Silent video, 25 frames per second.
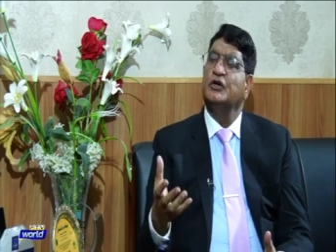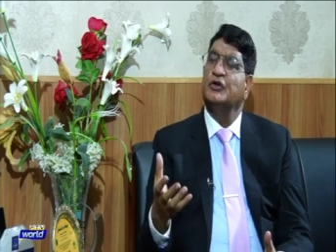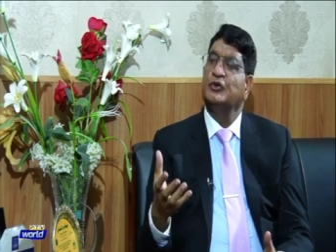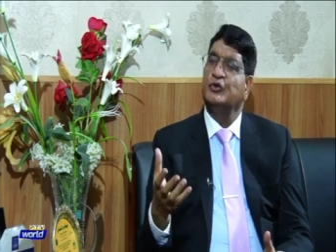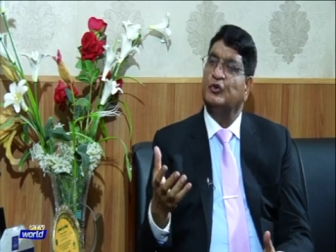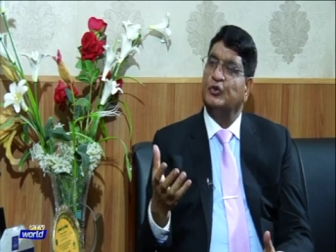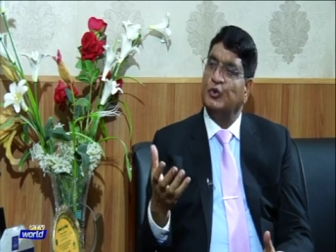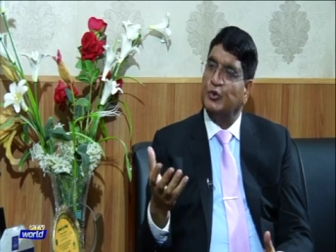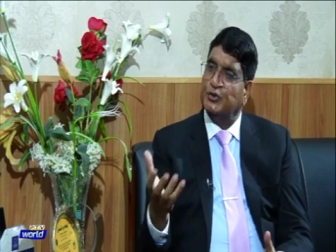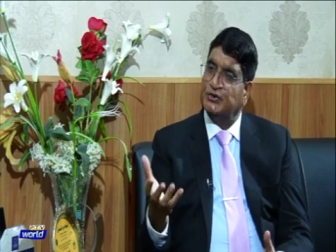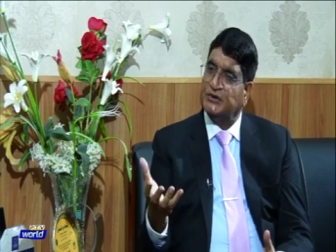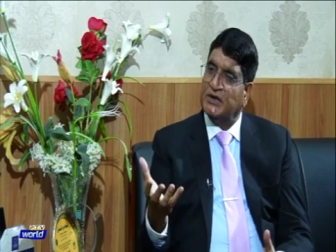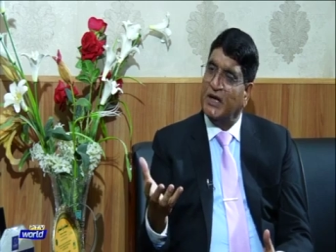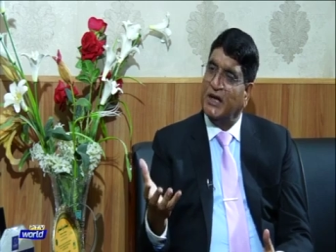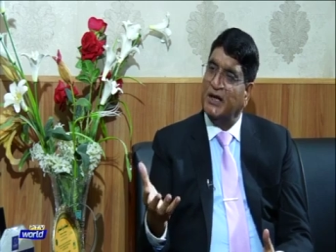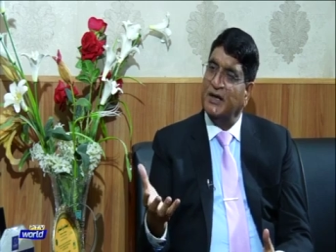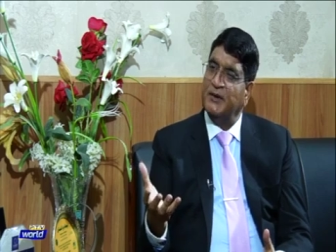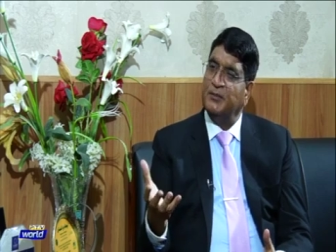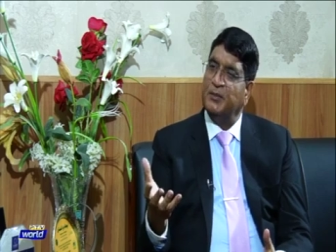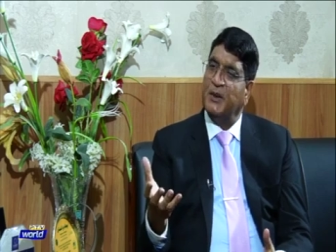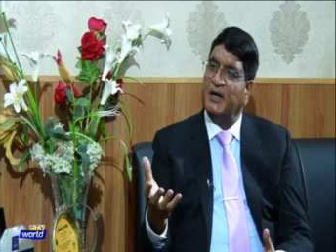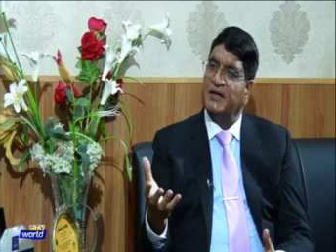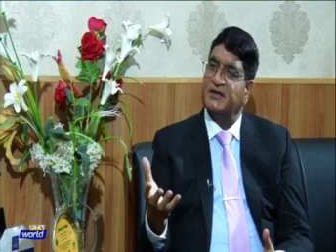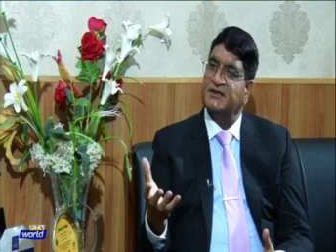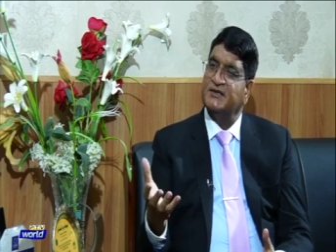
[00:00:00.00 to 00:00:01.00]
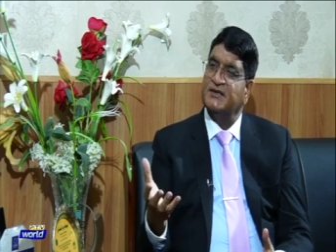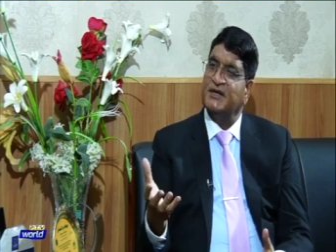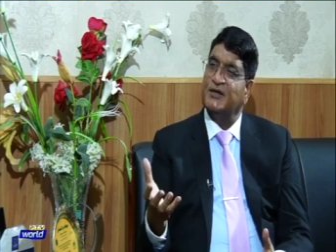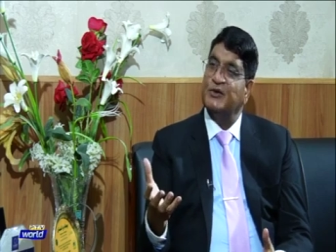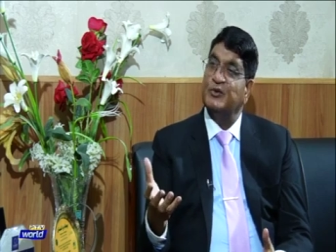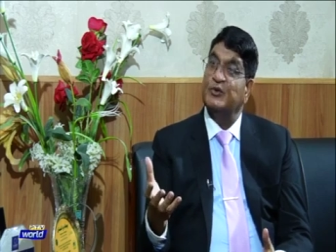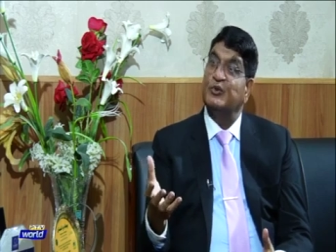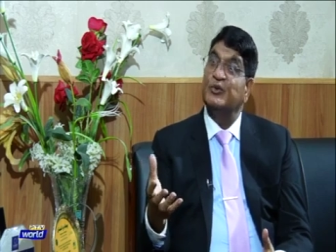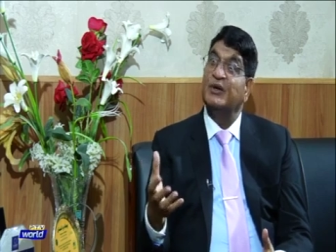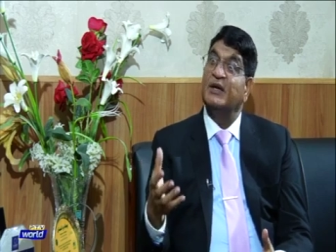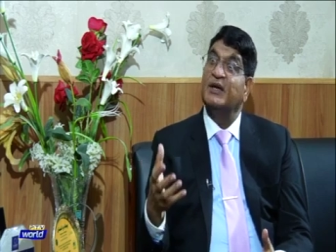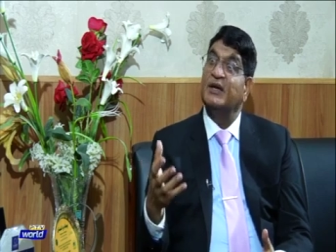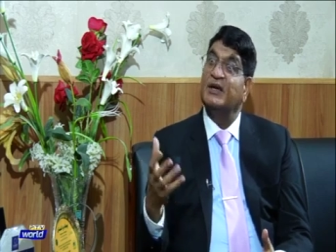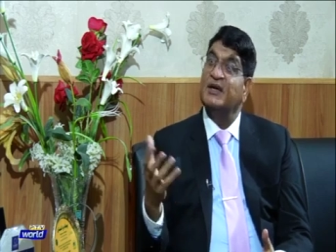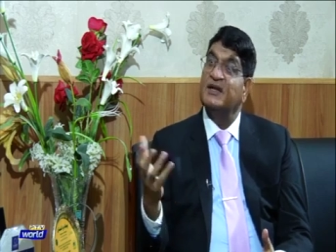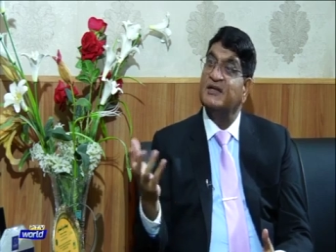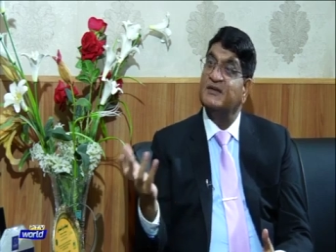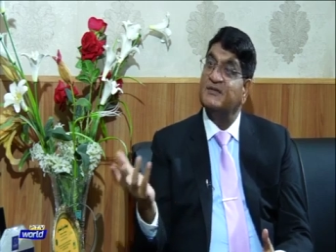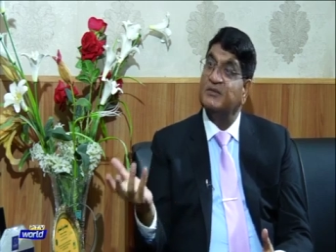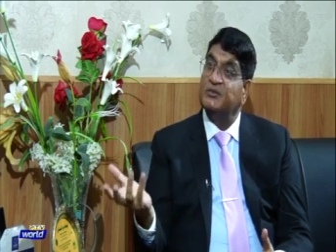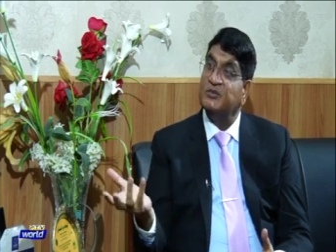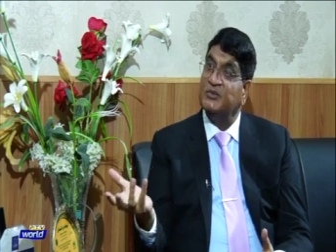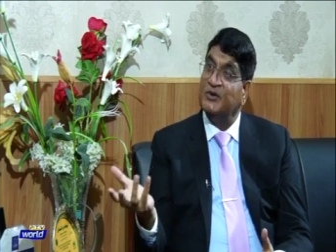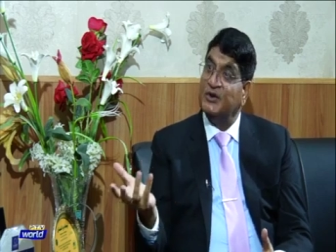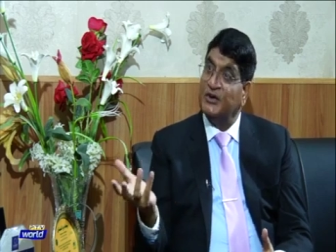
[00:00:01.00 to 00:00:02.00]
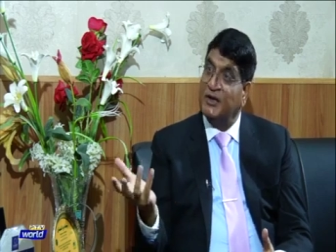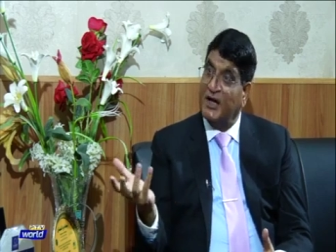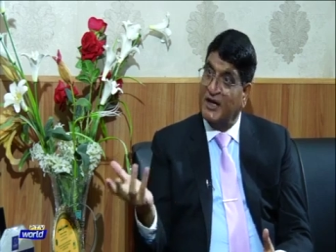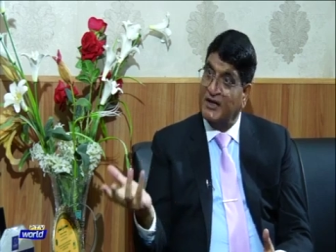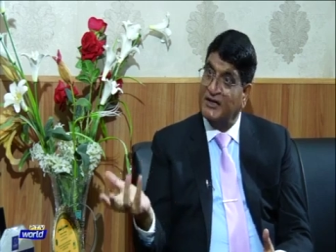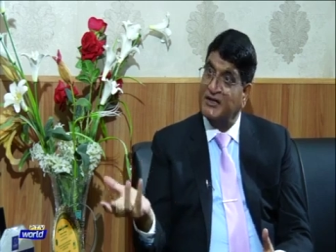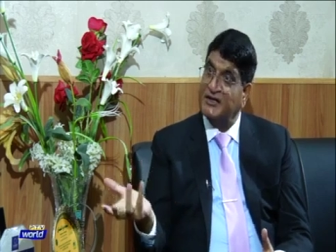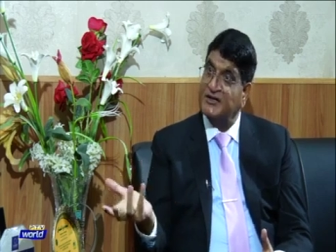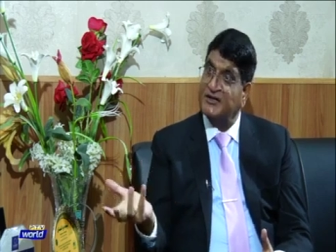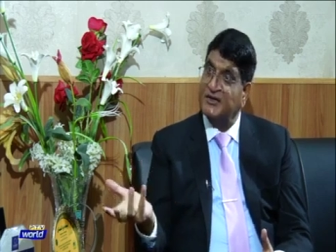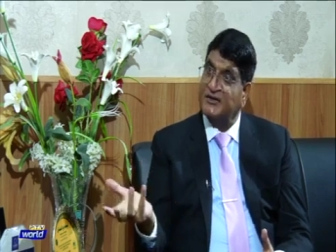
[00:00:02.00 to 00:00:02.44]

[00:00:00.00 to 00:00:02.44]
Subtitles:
Dukhtarane-Pakistan to engage daughters